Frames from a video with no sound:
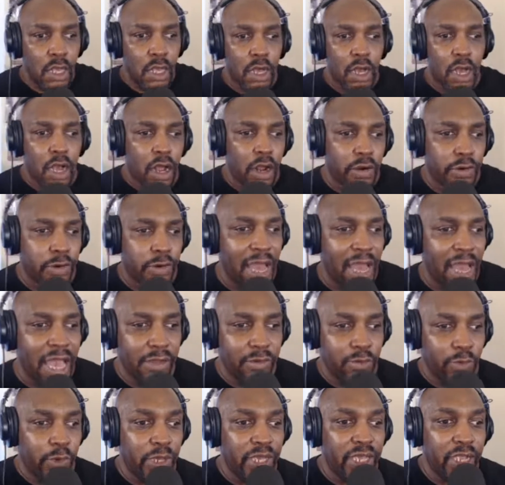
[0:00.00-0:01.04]
All right,
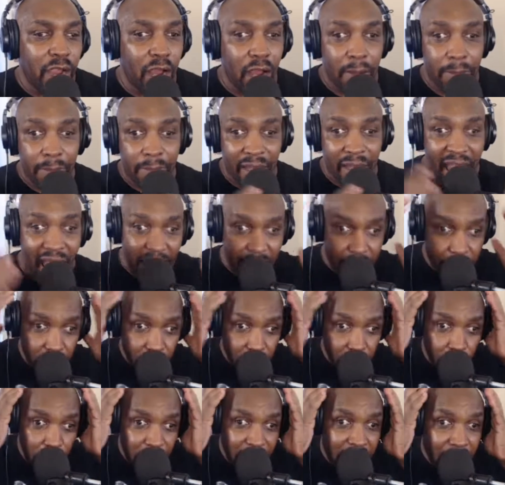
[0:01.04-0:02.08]
we are back.
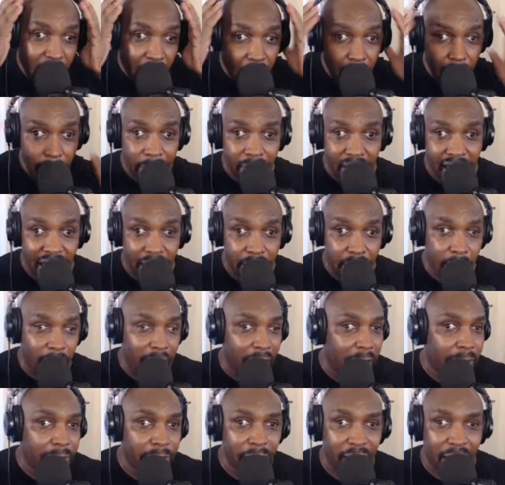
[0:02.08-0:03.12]
We are back. I
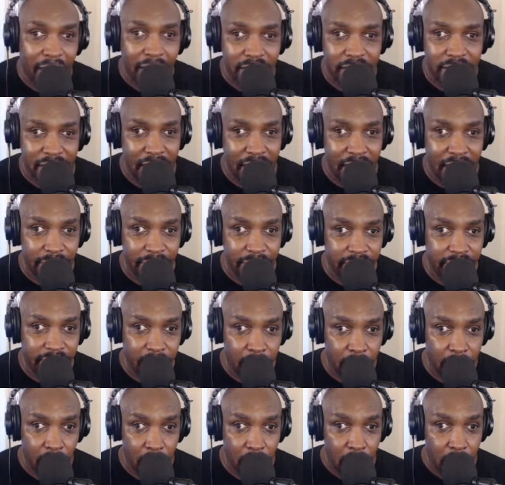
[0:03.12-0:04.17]
apologize,
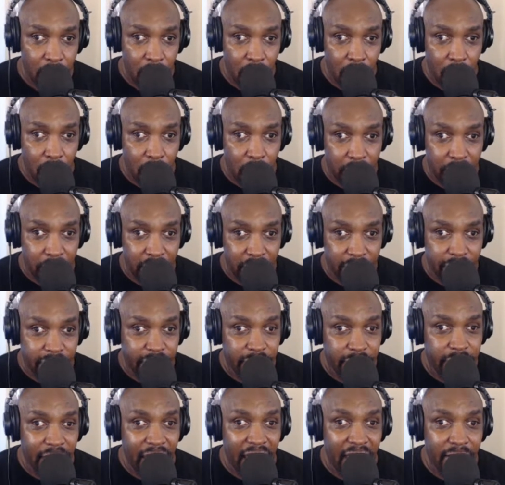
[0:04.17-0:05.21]
audience, for
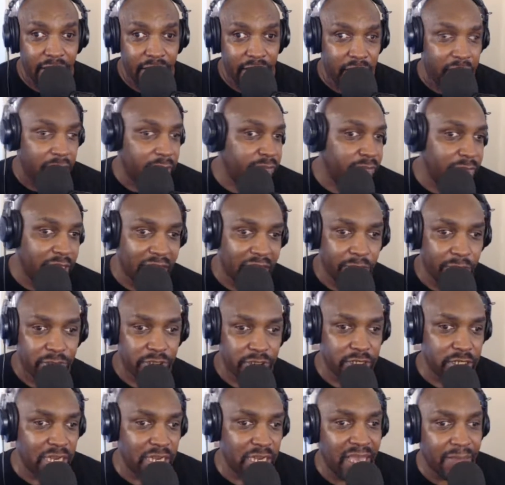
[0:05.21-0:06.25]
that. That
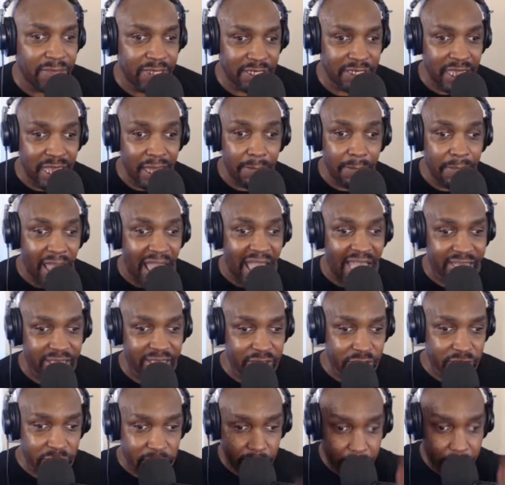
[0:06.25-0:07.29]
was an Amazon
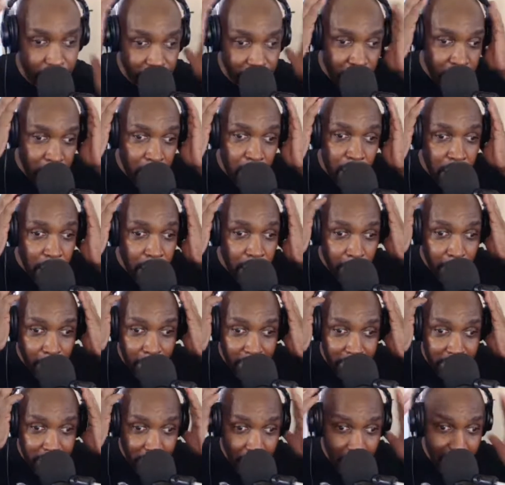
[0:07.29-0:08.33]
package, so
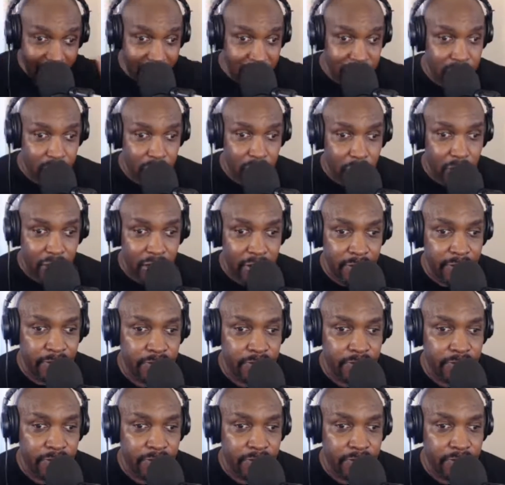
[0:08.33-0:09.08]
wanted to make sure